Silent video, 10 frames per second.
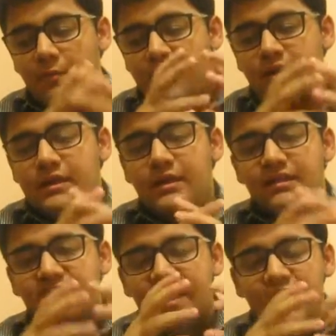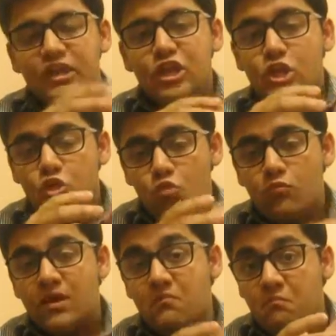Capital is any
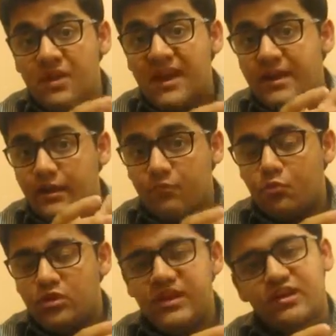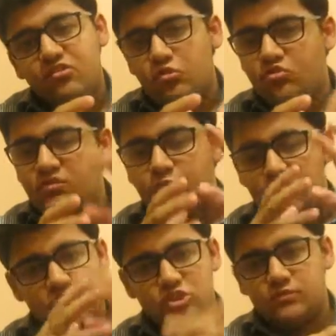human made input that is used
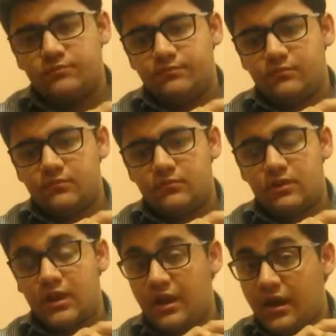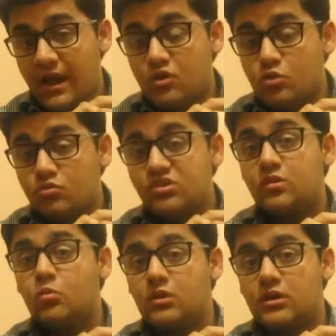in production. Here I
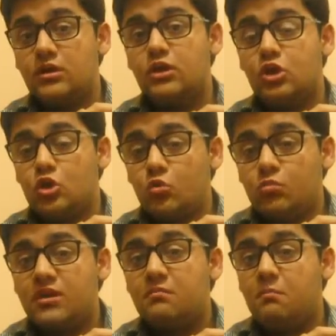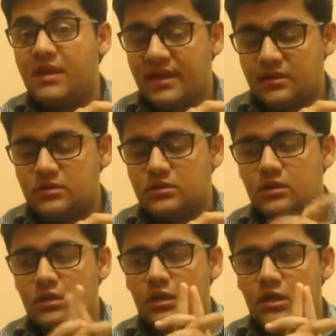use the word human made.
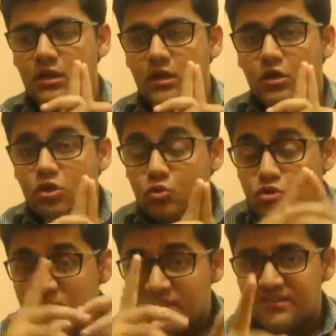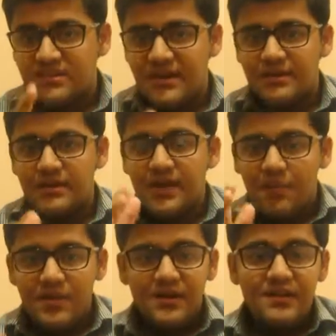You should understand
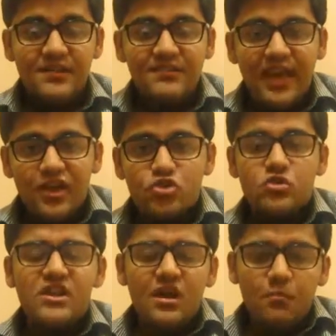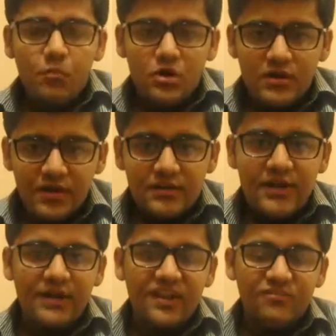that capital is actually a
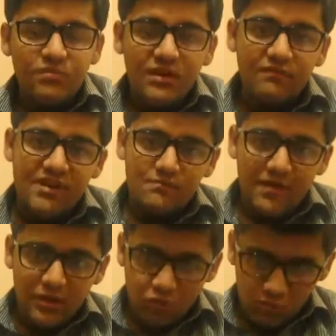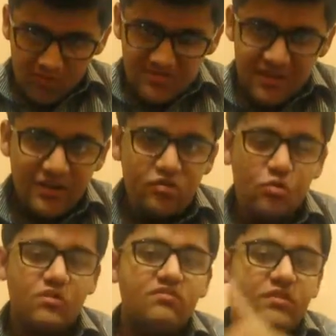product that has been developed by humans
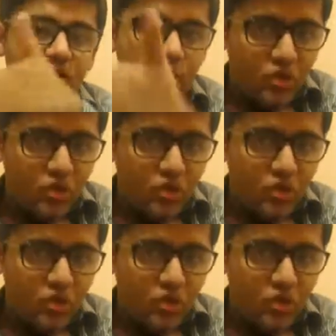that is used in